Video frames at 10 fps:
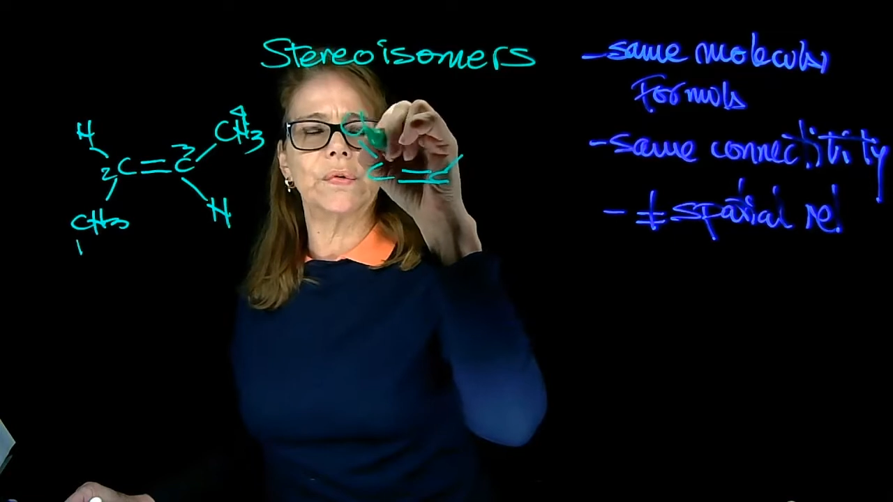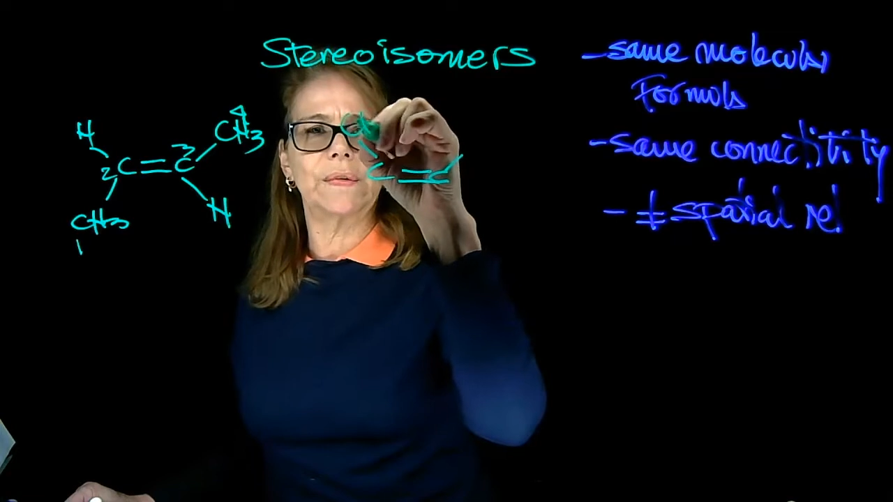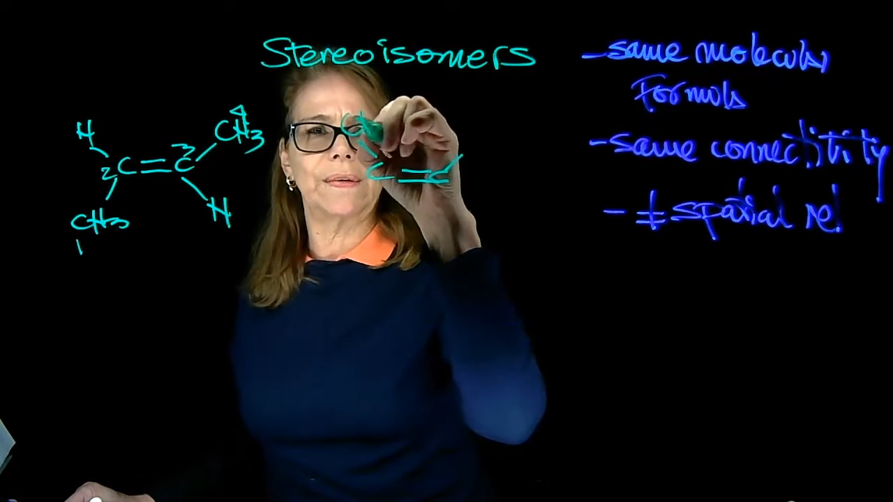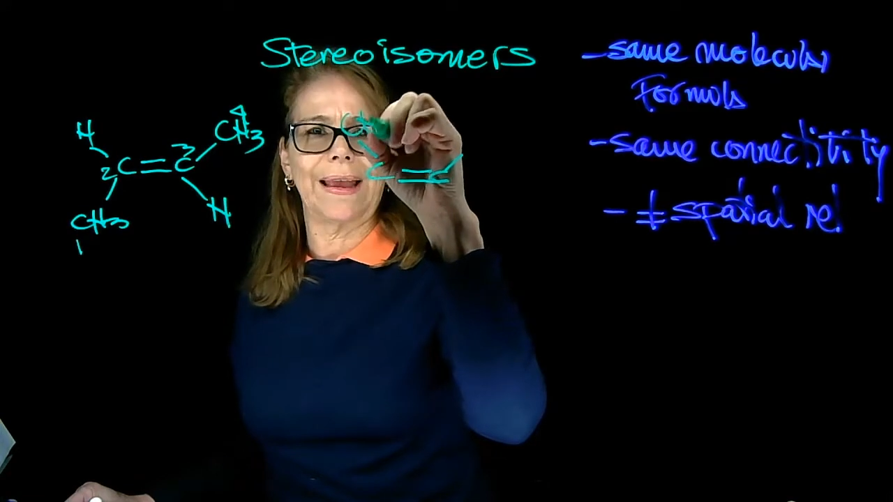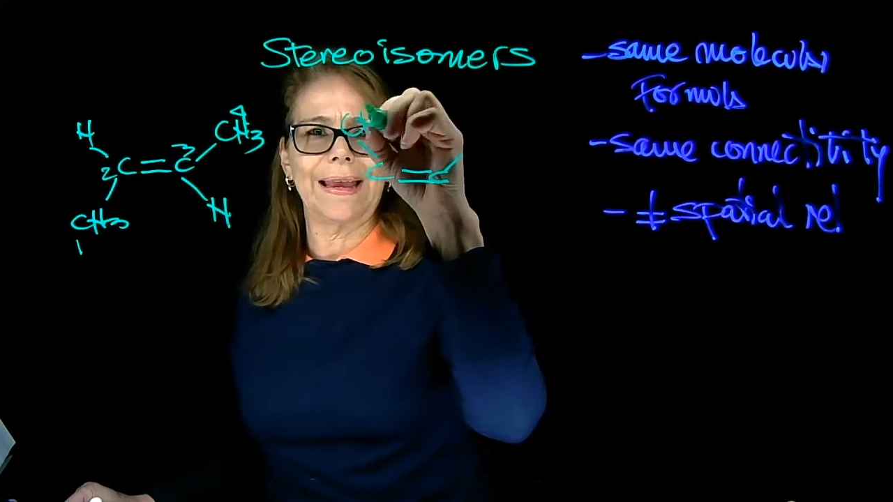
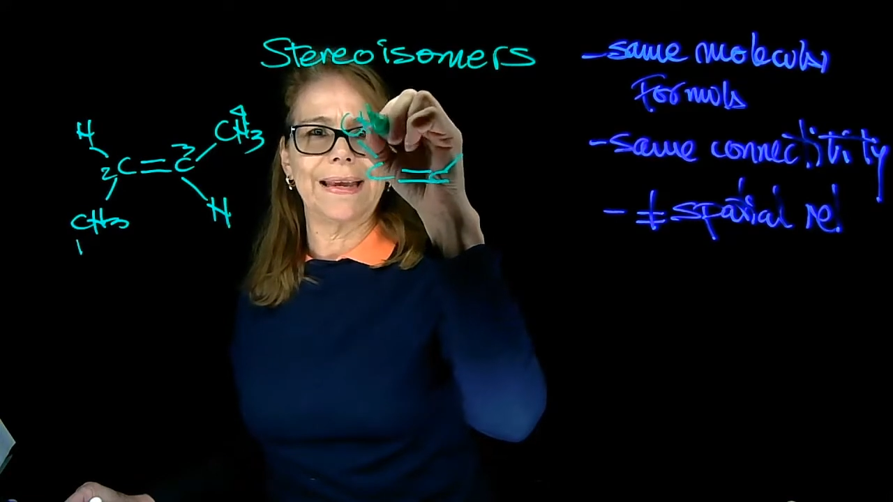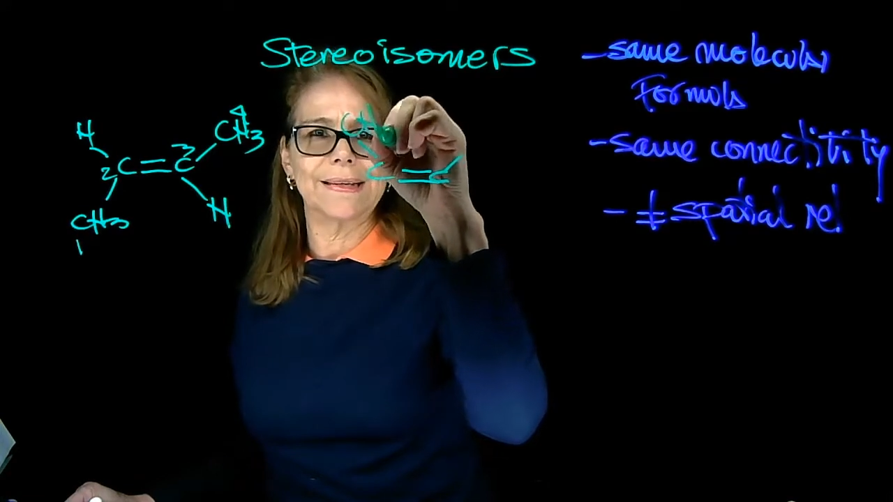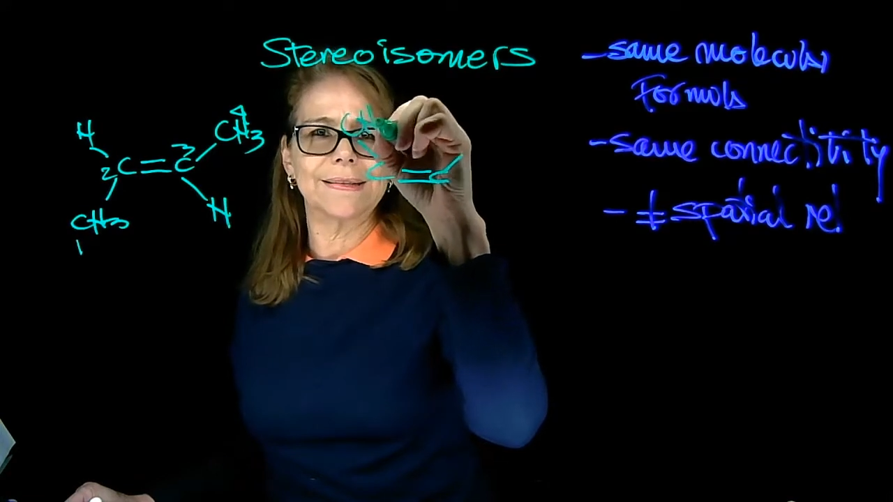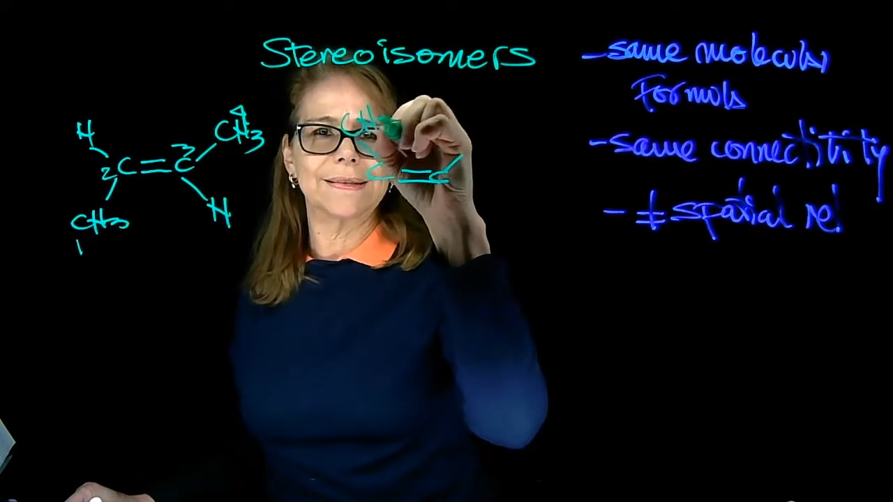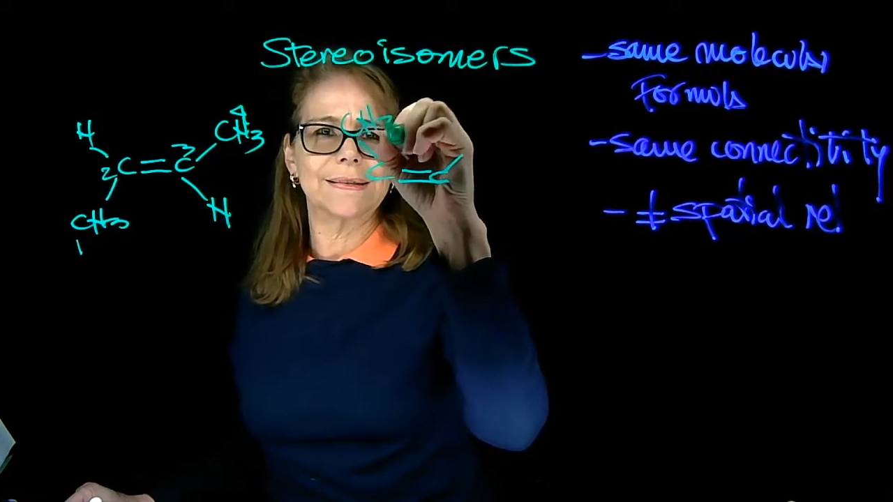say,
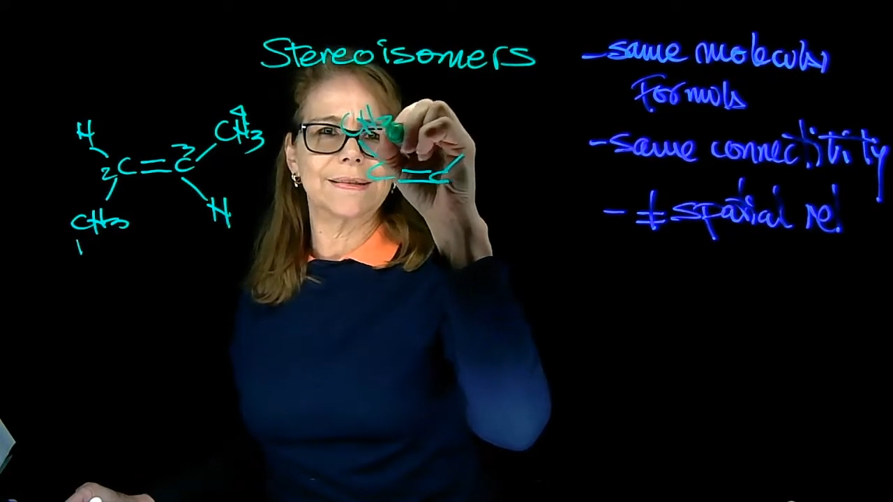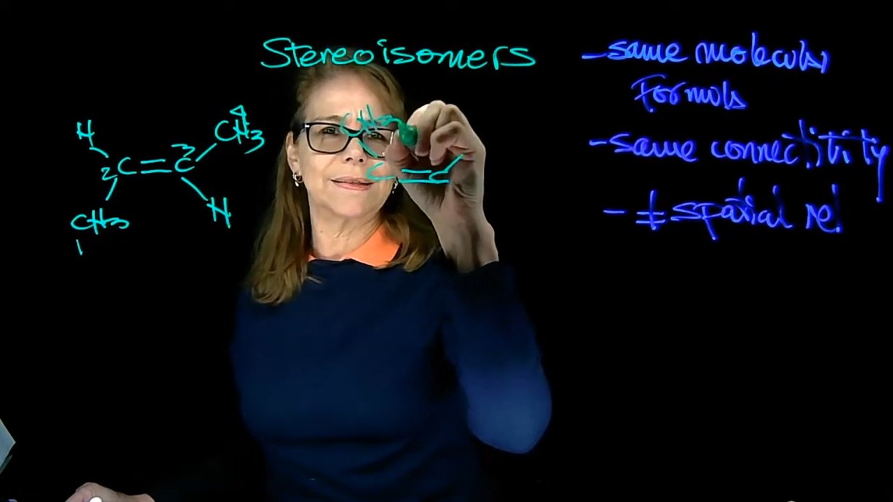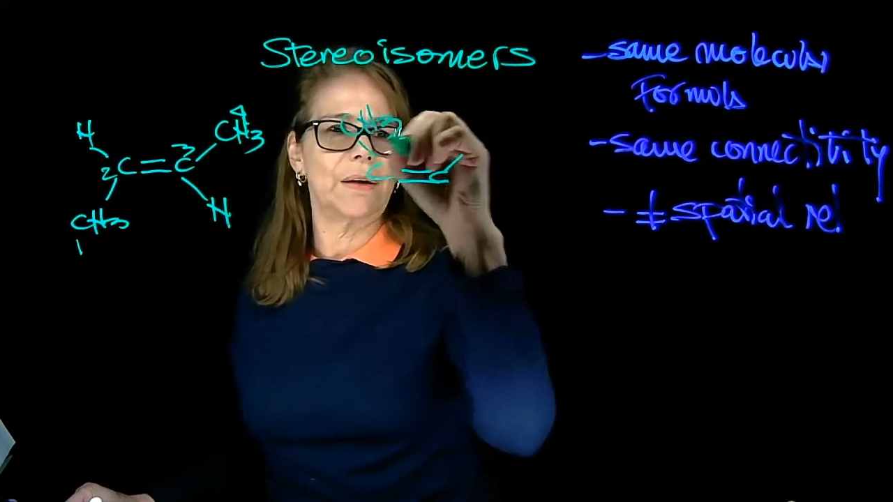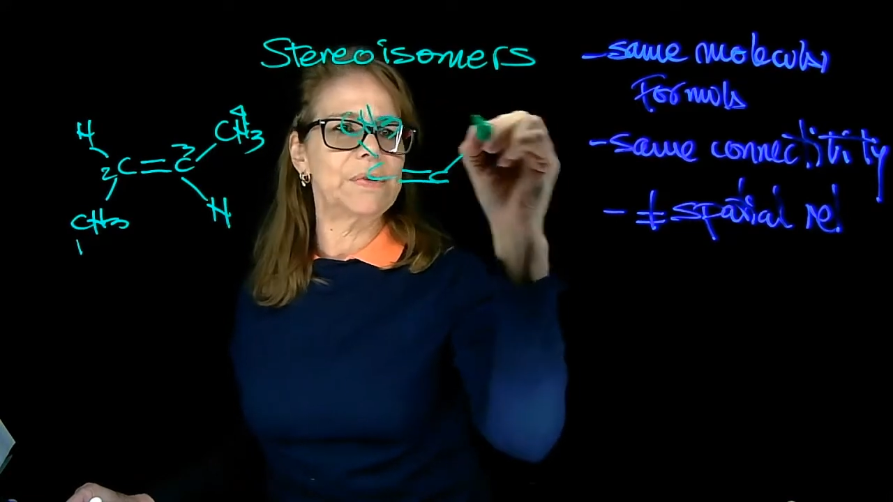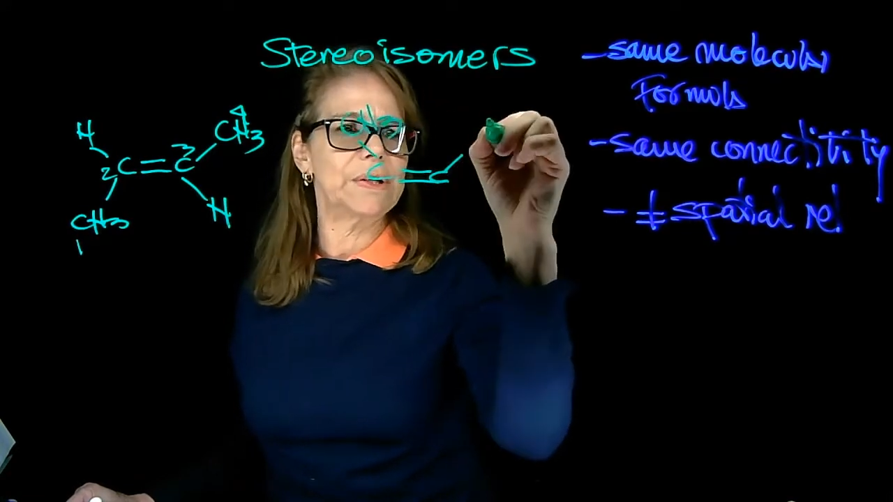the
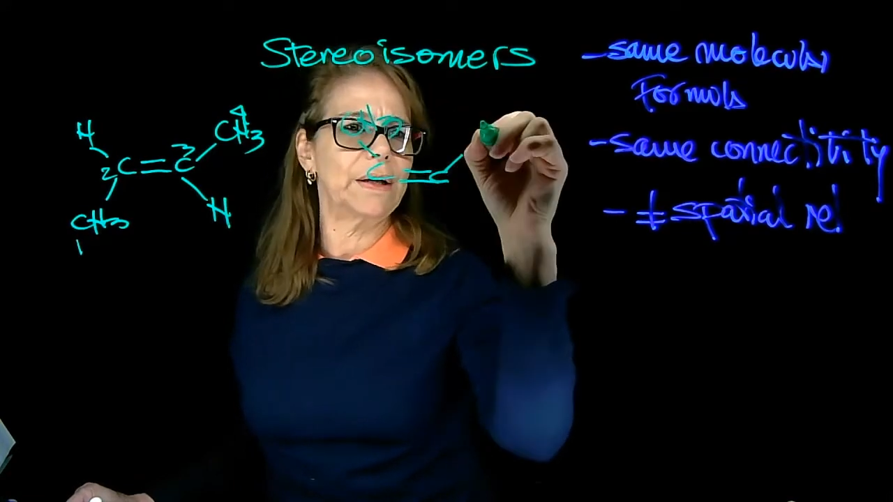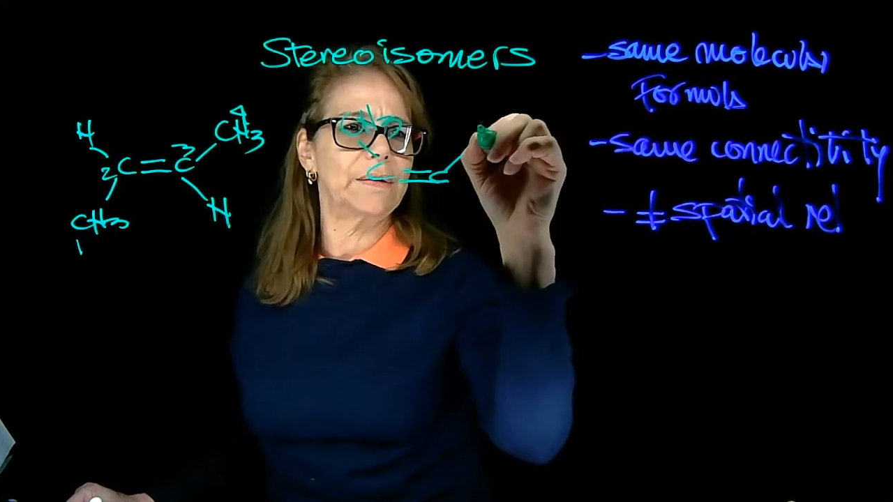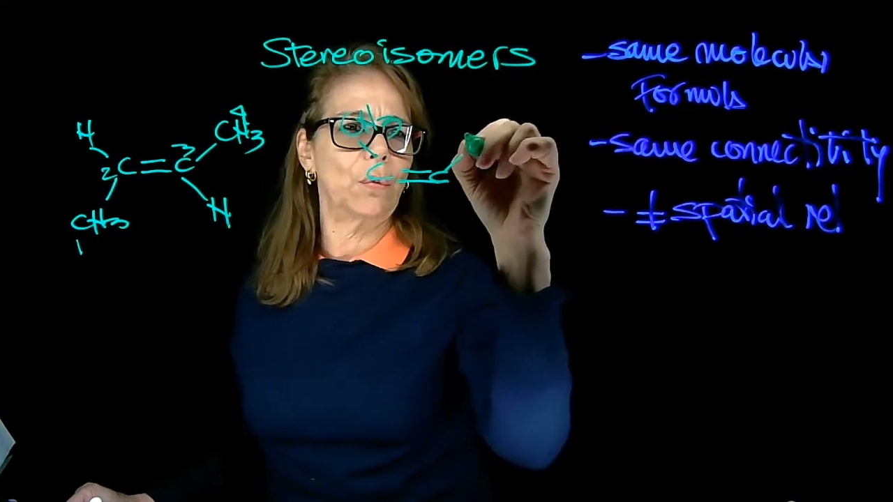subject.